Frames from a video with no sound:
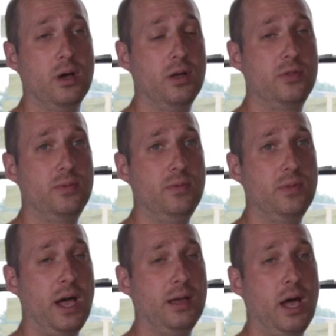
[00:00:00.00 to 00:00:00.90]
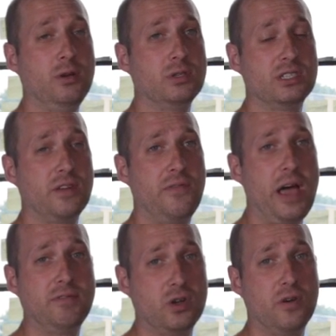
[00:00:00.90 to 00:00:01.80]
Uh, I, I, use just a
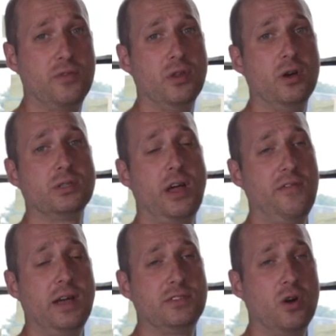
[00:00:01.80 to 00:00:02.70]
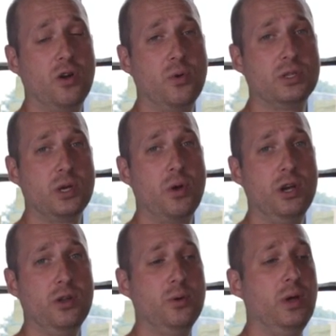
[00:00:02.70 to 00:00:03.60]
five star for those. I five star all the ones I want to
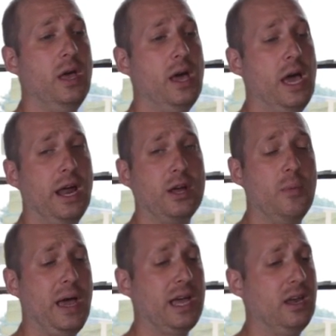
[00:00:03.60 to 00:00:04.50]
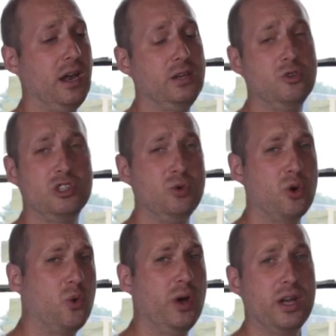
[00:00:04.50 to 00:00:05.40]
do, and I go back in and I just do a
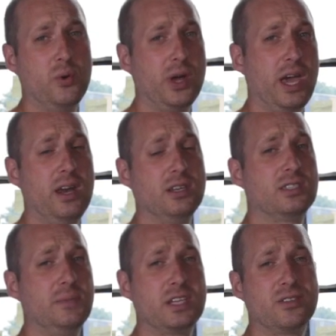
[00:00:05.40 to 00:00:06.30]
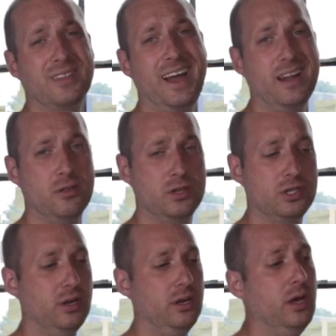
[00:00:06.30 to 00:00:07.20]
quick, quick edit just to make sure the lighting looks
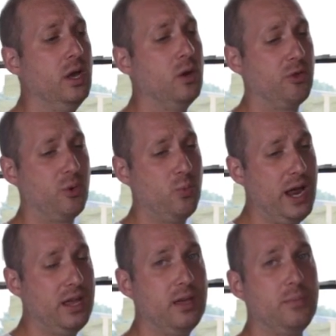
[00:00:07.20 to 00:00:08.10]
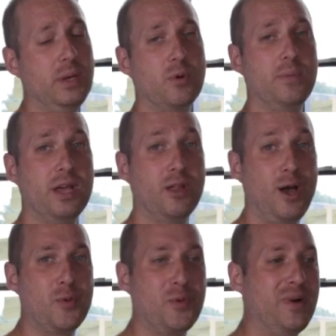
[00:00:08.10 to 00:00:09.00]
good. With a wedding, people are paying a
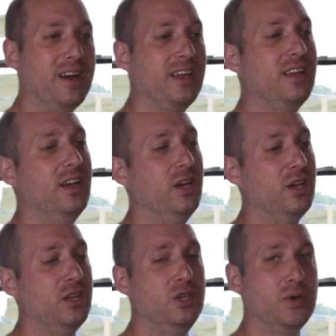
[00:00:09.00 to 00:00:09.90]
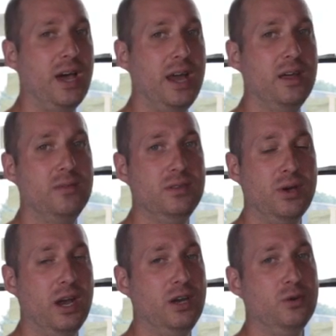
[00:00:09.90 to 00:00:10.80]
lot more money. You gotta, you
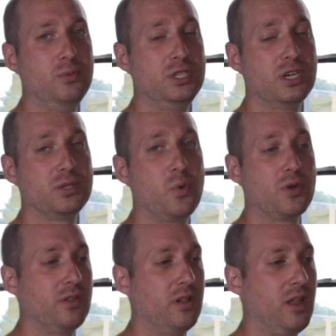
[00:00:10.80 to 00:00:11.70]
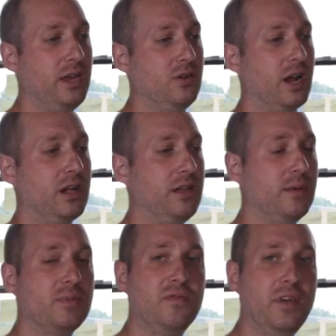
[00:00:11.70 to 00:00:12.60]
gotta do just more than the light. You gotta clean
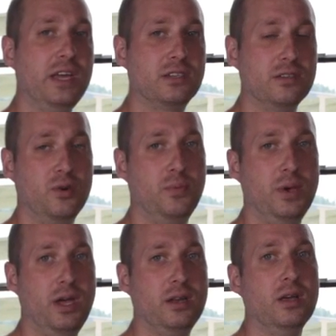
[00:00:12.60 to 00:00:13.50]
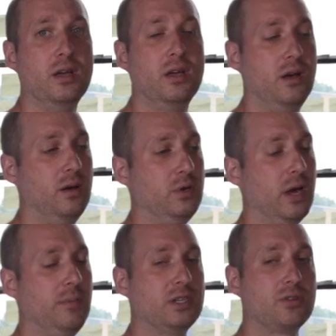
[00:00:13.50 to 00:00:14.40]
up the face a little bit. Um, you got
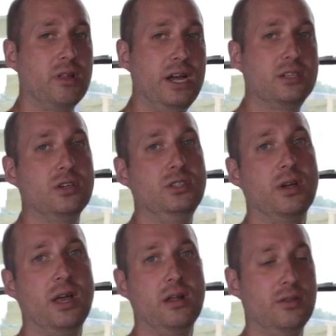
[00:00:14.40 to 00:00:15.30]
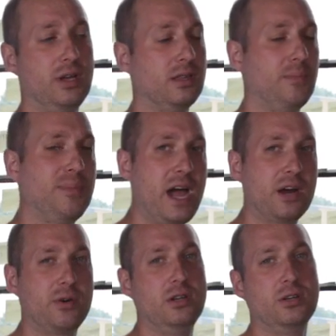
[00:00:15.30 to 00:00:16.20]
to make sure the light's good. You got to look at the
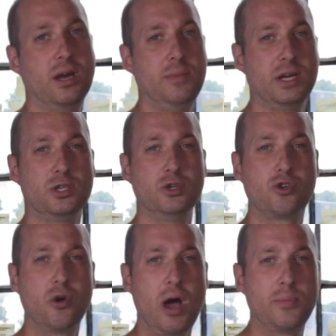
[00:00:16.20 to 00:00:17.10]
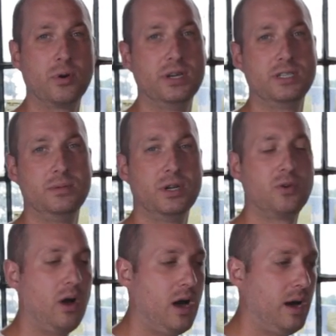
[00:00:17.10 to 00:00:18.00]
background. You got to make sure you crop where it needs to be
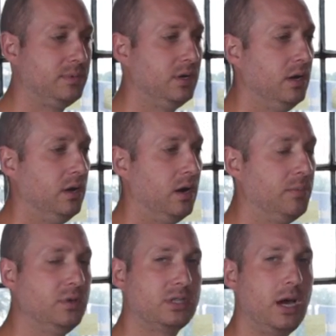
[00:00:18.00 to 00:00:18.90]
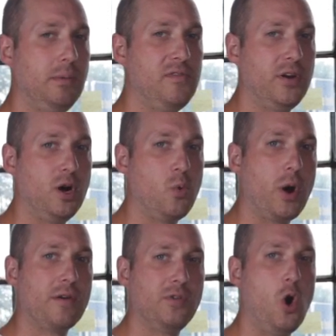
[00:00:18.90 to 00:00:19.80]
cropped. Um, you just got to be very
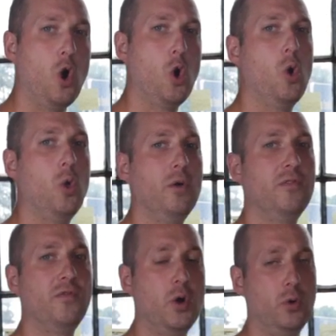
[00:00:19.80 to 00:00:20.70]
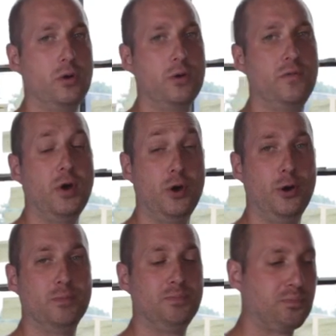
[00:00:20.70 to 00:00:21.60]
aware of the whole photo.
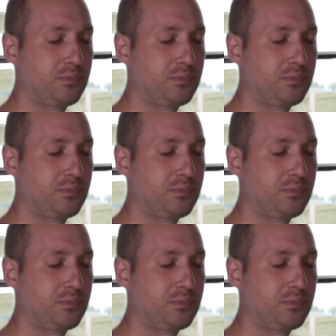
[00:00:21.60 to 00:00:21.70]
Photo.